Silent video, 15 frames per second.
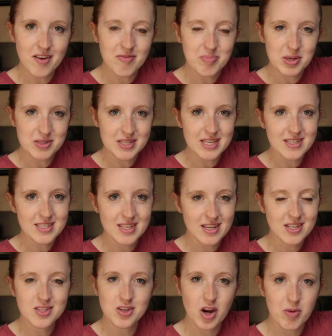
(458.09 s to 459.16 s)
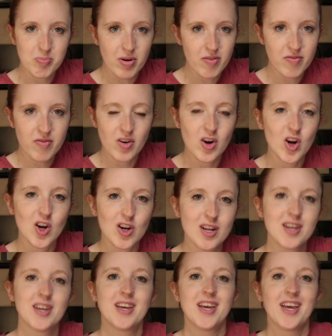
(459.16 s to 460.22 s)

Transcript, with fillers: of Building 6 are preferred.